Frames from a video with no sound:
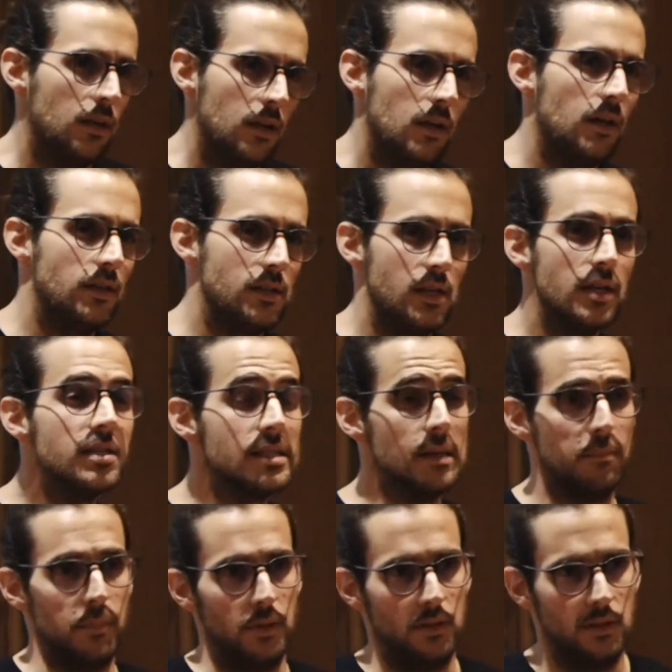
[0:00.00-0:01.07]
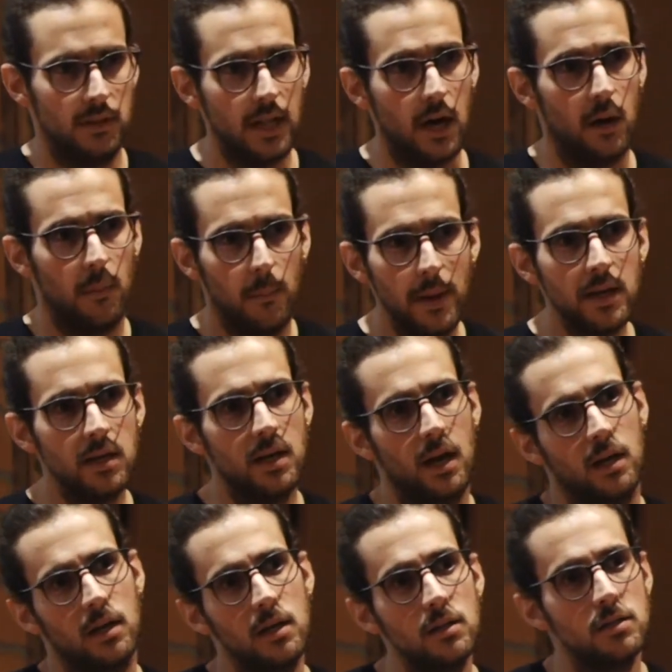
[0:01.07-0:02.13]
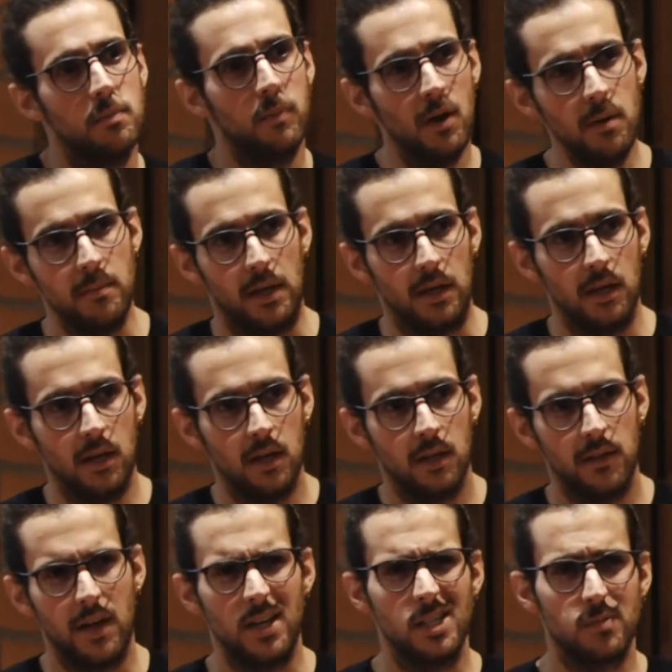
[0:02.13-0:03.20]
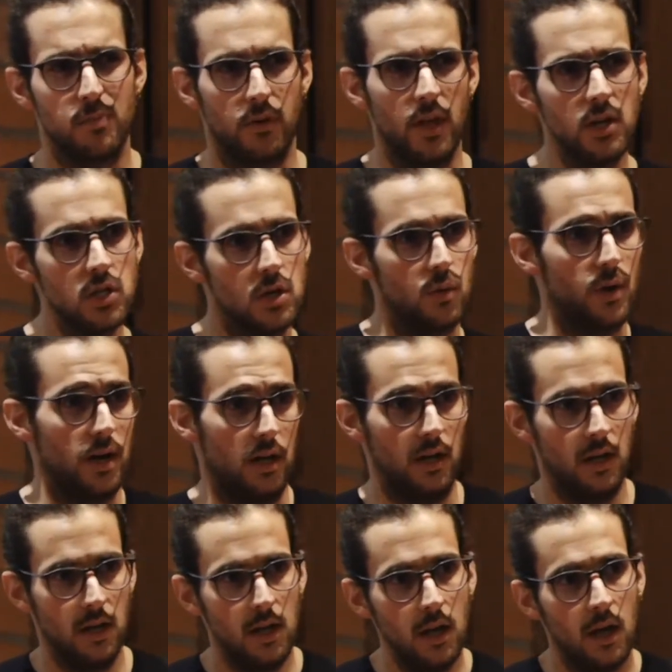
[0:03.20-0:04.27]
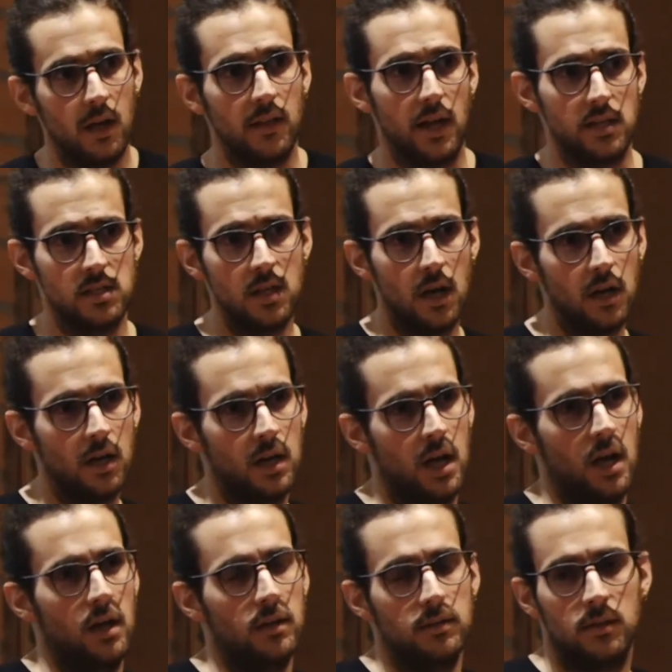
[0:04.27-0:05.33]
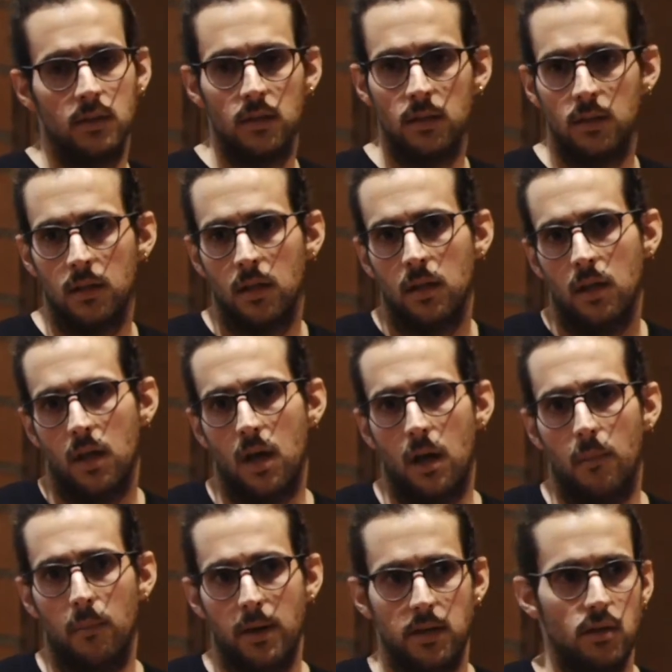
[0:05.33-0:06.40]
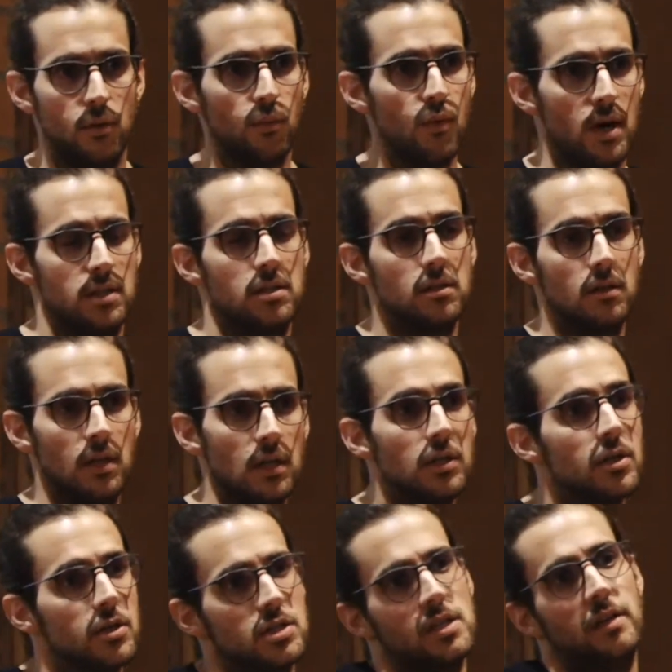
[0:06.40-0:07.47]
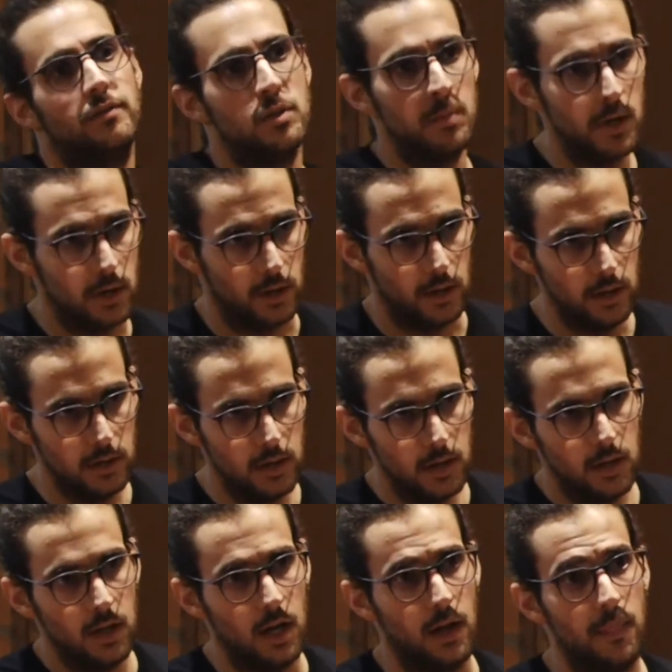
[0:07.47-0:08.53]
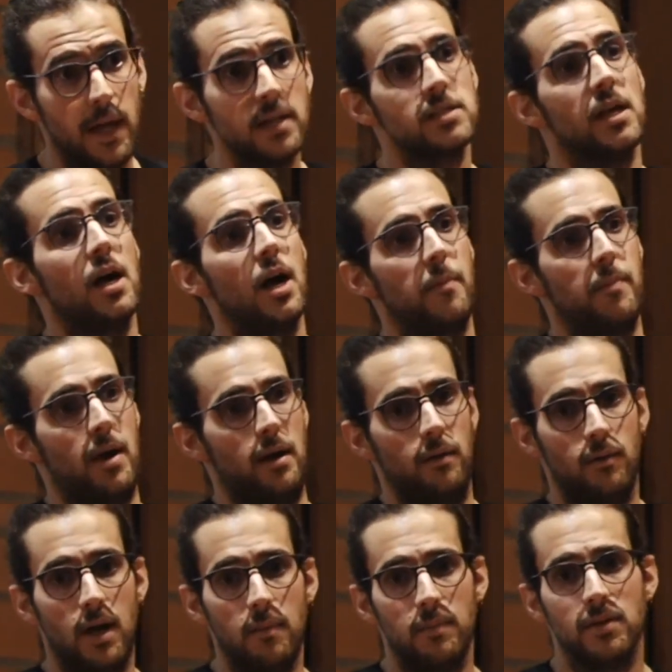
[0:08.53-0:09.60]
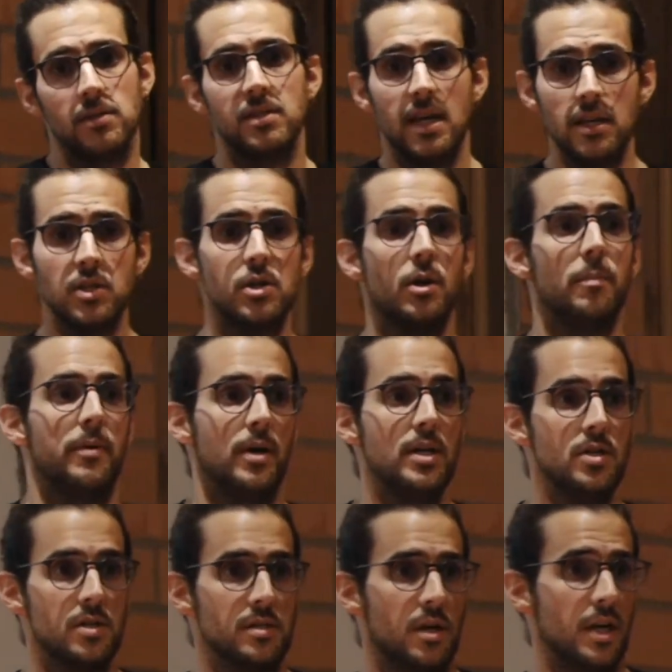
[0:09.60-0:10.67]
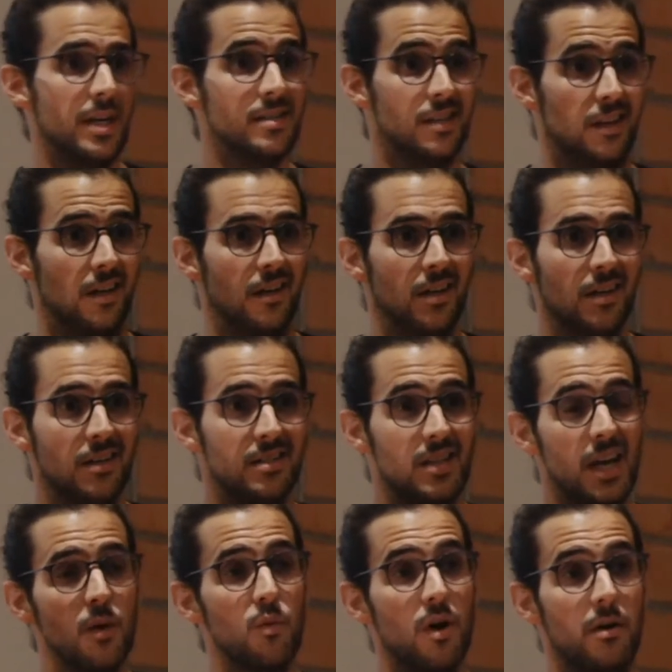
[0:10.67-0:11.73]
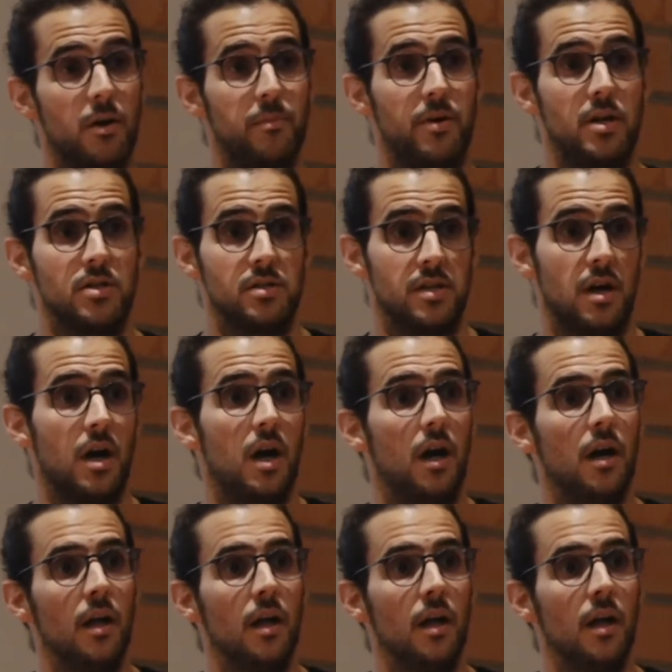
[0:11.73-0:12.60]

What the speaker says: it's simple. Now, making a good deployment that is production ready and that's not gonna make you want to kill yourself tomorrow, that's the hard part, right? Because day zero operations are easy. Day one operations are hard.